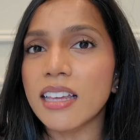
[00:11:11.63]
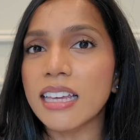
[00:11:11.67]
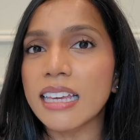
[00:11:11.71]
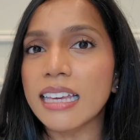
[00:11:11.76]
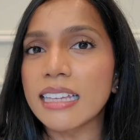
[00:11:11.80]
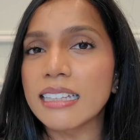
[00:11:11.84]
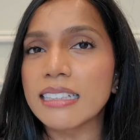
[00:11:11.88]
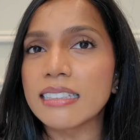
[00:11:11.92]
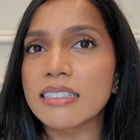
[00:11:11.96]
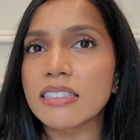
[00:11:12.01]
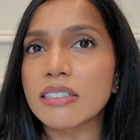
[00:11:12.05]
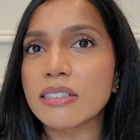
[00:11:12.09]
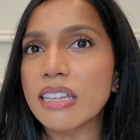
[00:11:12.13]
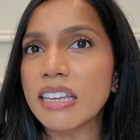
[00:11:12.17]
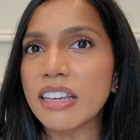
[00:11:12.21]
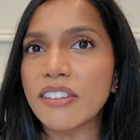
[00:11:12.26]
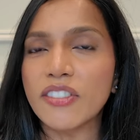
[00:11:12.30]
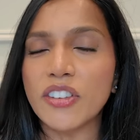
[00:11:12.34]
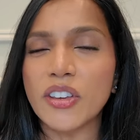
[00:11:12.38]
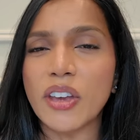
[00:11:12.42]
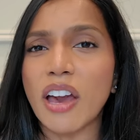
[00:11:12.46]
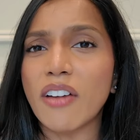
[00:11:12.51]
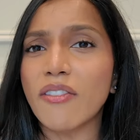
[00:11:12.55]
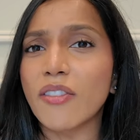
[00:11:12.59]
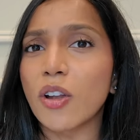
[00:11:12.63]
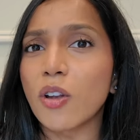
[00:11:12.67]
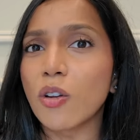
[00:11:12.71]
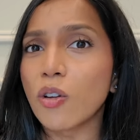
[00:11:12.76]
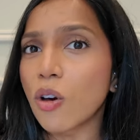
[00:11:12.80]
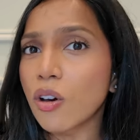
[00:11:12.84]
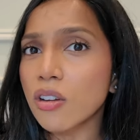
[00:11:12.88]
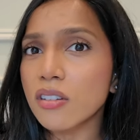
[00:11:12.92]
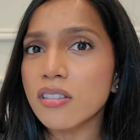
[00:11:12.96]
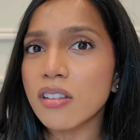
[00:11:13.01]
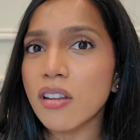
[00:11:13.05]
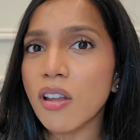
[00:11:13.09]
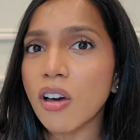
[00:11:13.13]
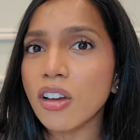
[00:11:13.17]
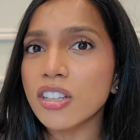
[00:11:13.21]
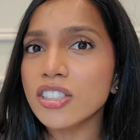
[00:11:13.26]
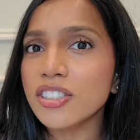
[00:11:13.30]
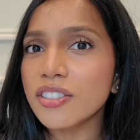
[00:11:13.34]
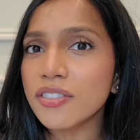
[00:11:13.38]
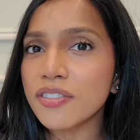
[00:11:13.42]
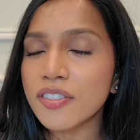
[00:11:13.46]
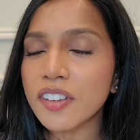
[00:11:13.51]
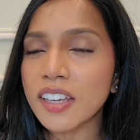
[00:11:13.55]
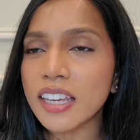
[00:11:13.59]
is if you have a lot
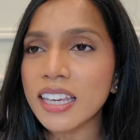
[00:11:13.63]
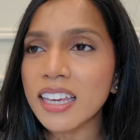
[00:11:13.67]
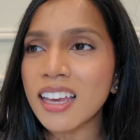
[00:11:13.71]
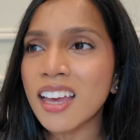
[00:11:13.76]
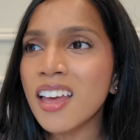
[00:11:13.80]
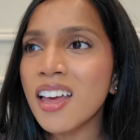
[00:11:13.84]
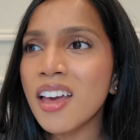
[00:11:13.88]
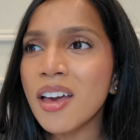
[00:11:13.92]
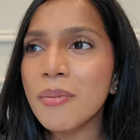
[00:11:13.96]
larger feet,